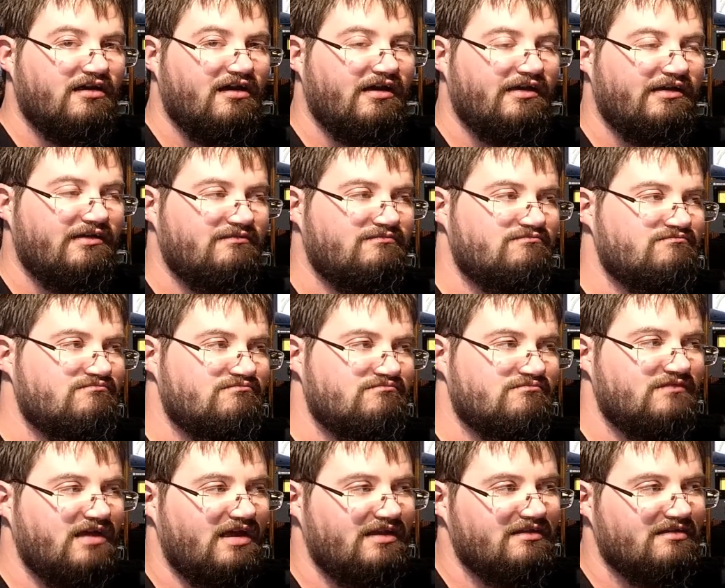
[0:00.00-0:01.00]
I
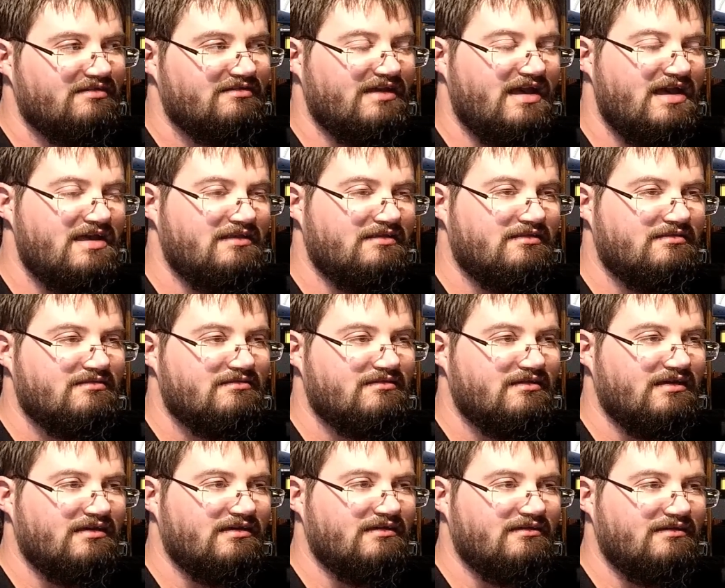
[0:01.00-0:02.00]
understand it's
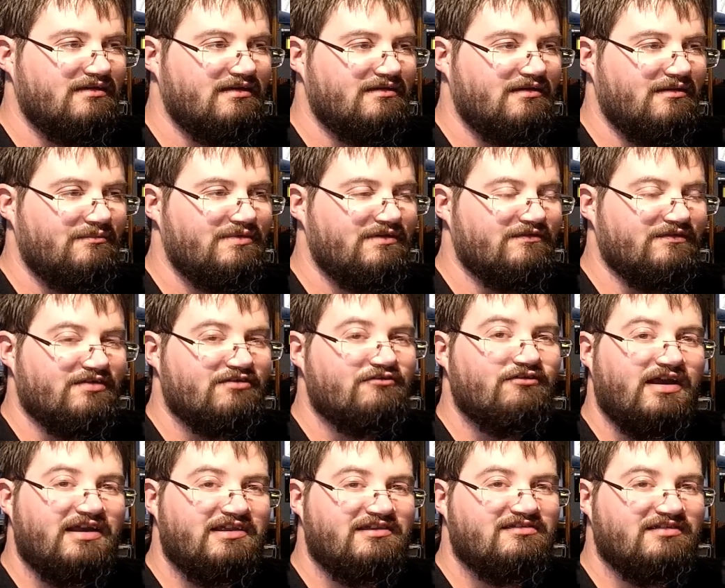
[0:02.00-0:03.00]
a bit of a
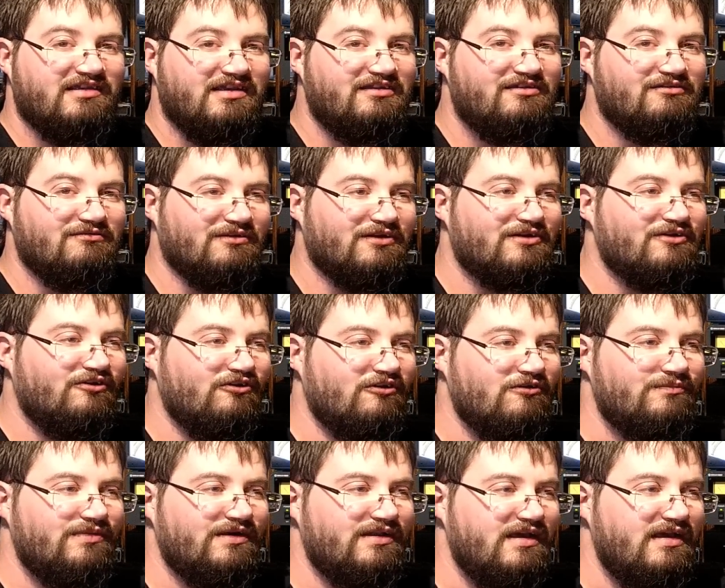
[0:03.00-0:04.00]
strange thing to
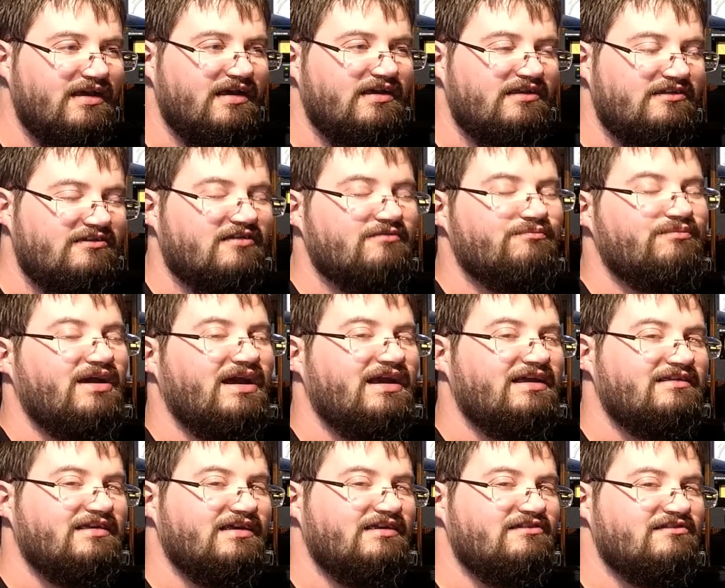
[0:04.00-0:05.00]
record, but just pay
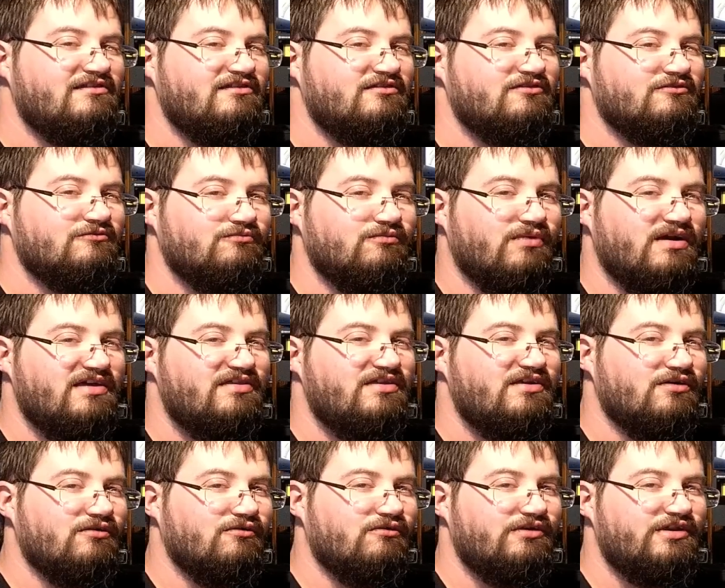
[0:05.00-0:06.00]
attention to where
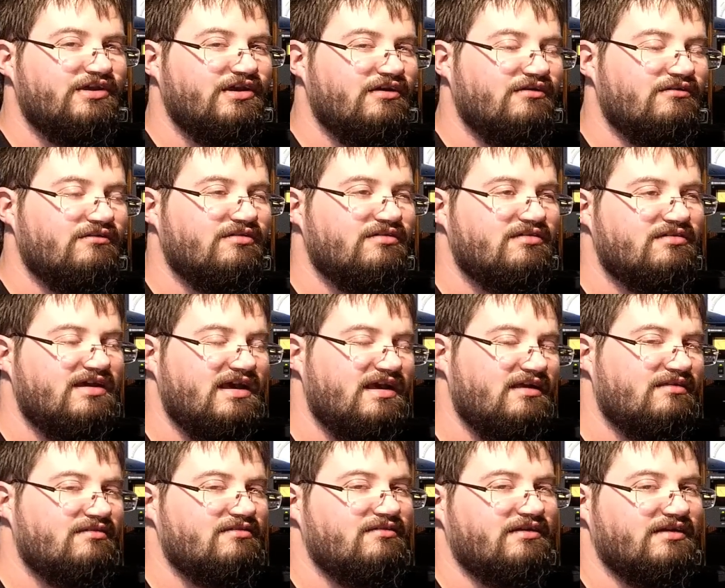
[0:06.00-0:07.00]
the audio
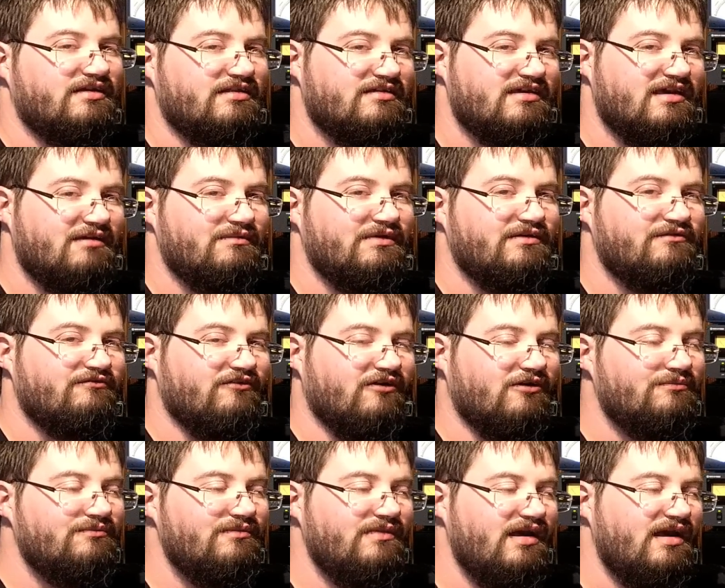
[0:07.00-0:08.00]
sounds like it's coming
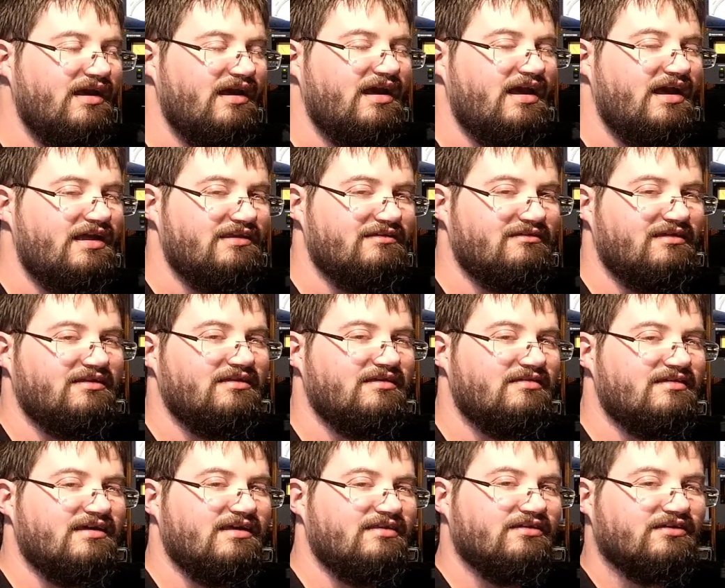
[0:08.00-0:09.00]
from, and you'll
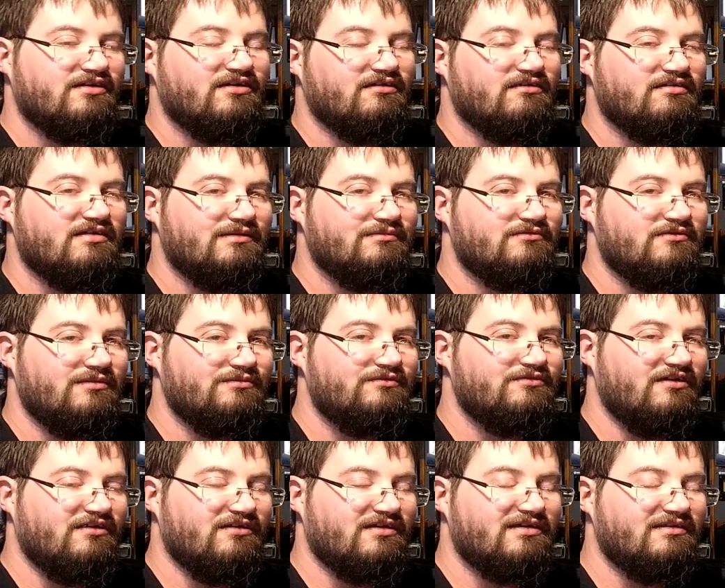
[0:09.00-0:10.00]
understand the concept I'm
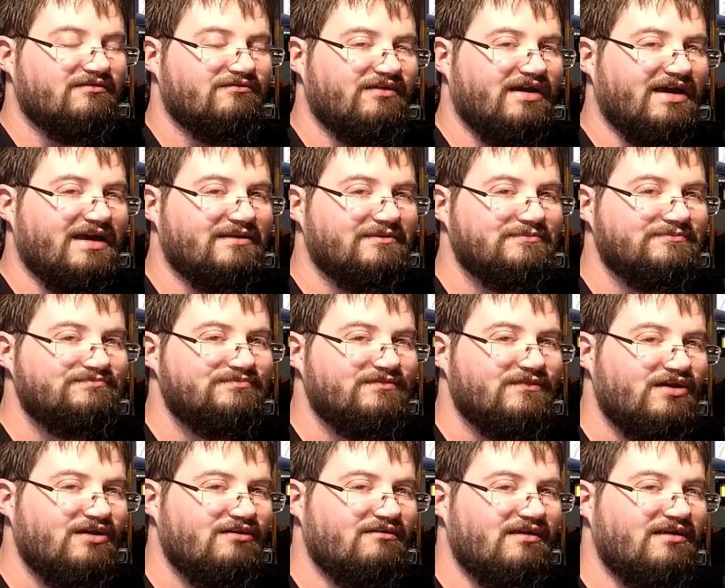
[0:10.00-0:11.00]
trying to convey.
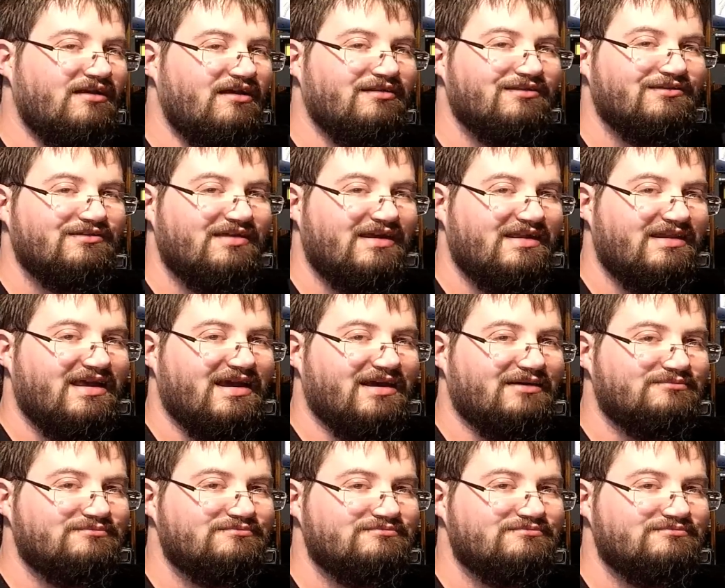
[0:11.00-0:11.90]
All right, I'll do that now.